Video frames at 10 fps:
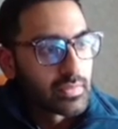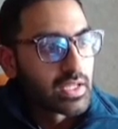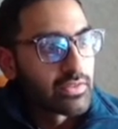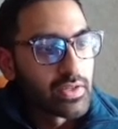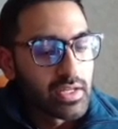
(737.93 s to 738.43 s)

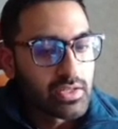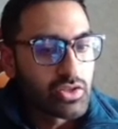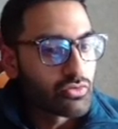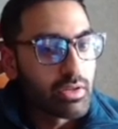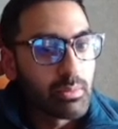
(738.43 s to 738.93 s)
given a
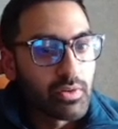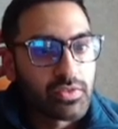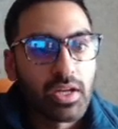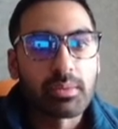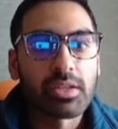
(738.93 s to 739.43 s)
stream of
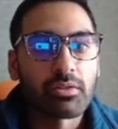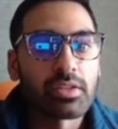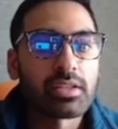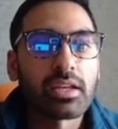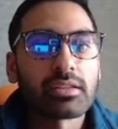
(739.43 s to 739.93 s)
time series
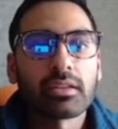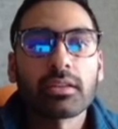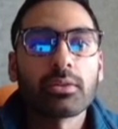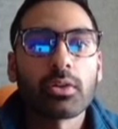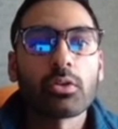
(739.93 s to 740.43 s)
data,
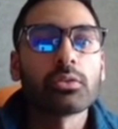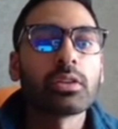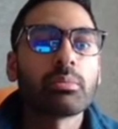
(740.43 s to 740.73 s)
you'd only